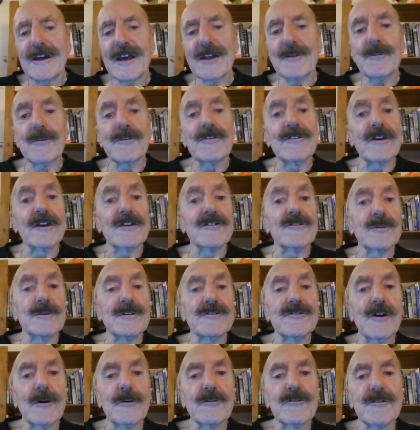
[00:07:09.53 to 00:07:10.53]
It was this
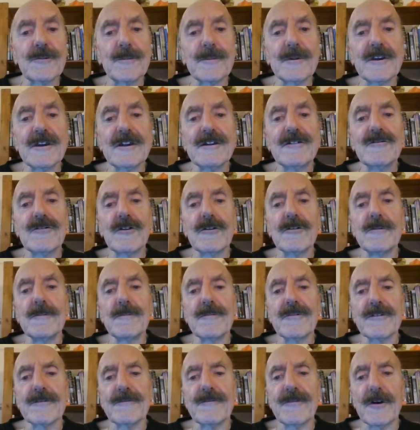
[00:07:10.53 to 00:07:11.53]
which ultimately
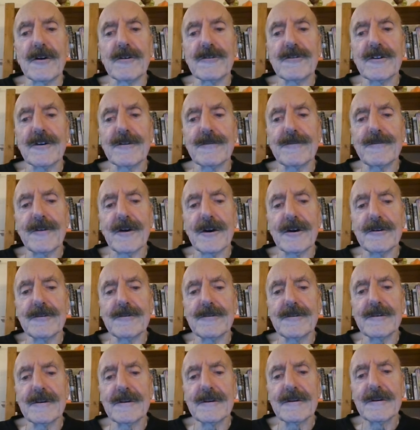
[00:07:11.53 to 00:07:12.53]
doomed the
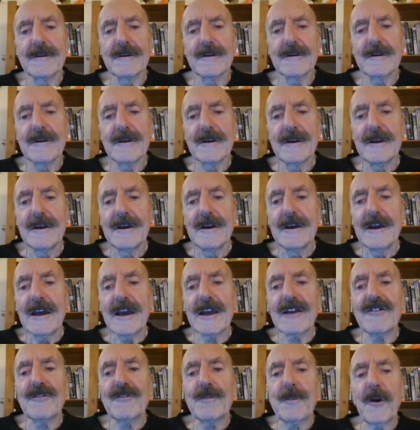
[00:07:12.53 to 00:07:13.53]
photophone.
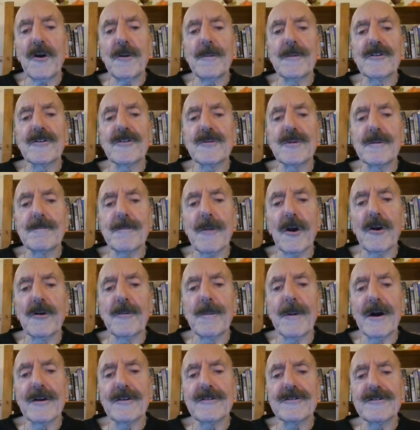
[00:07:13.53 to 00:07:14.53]
Experiments with
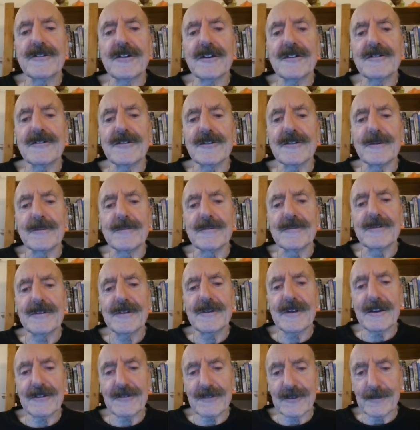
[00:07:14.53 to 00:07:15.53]
mobile
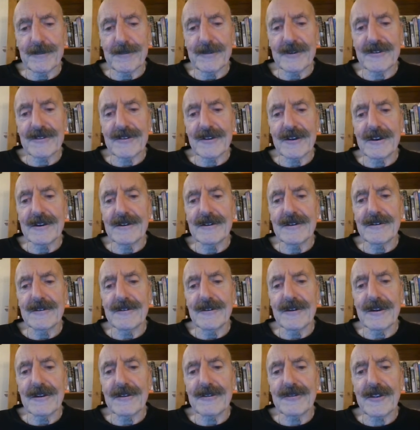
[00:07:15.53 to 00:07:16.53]
systems, as can be seen
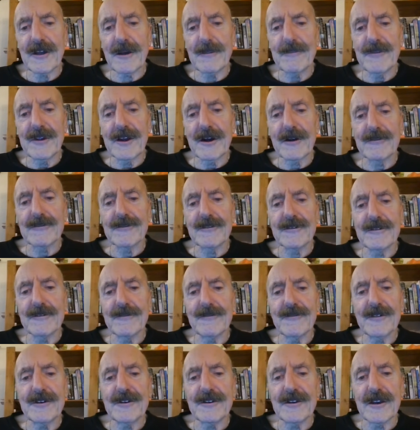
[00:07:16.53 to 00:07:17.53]
in the thumbnail to the
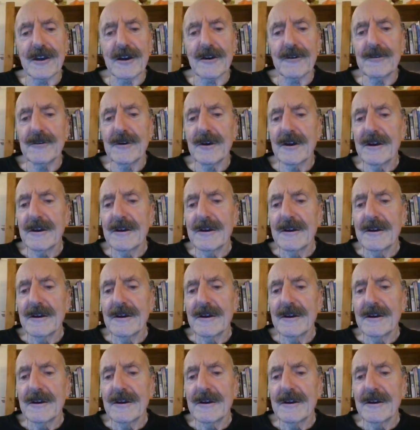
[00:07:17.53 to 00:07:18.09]
video,